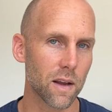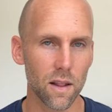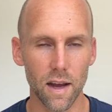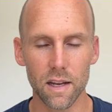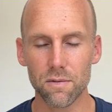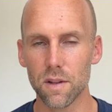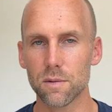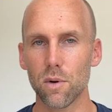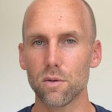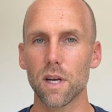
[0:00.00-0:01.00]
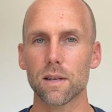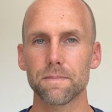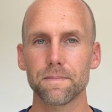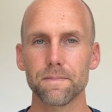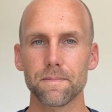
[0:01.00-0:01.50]
client for this project.
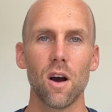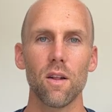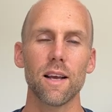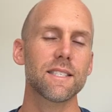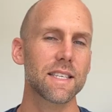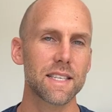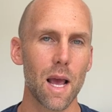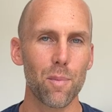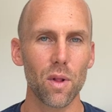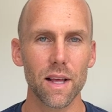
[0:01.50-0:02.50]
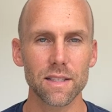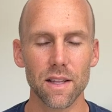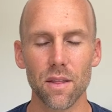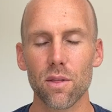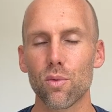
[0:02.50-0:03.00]
Our last example is
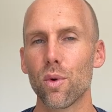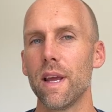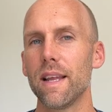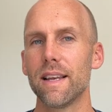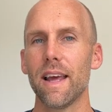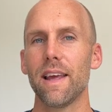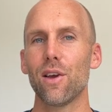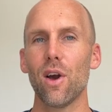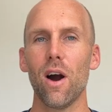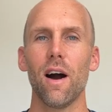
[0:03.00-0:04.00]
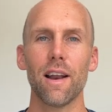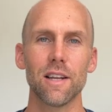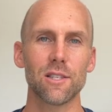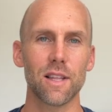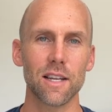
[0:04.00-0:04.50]
the three day
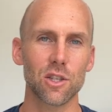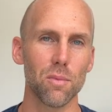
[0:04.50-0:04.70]
cottage that you